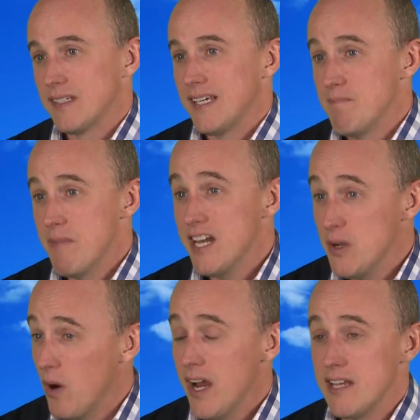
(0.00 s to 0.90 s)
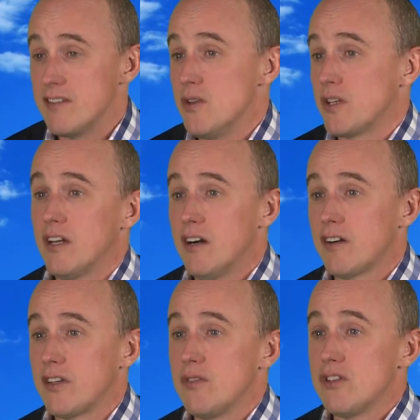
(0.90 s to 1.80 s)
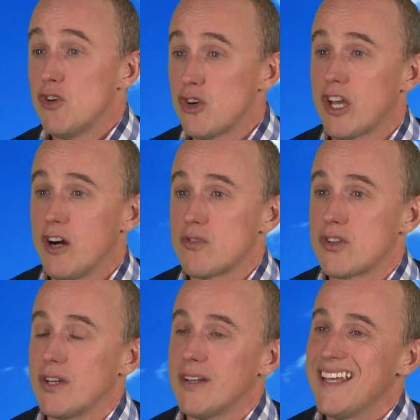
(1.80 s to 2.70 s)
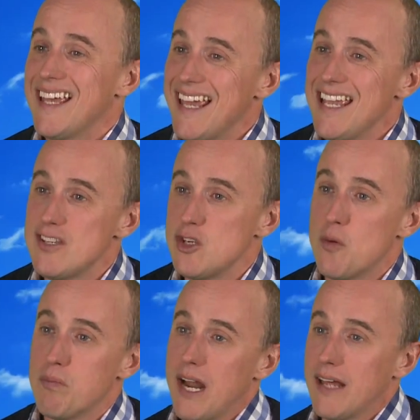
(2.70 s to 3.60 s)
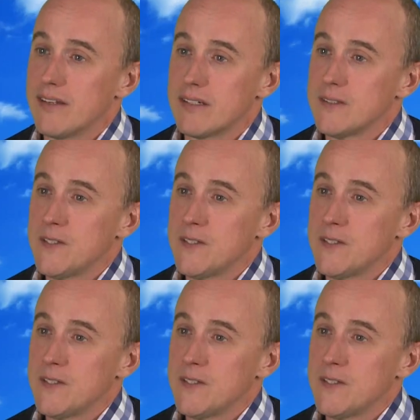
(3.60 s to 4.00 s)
In many ways, you can argue your culture is your brand.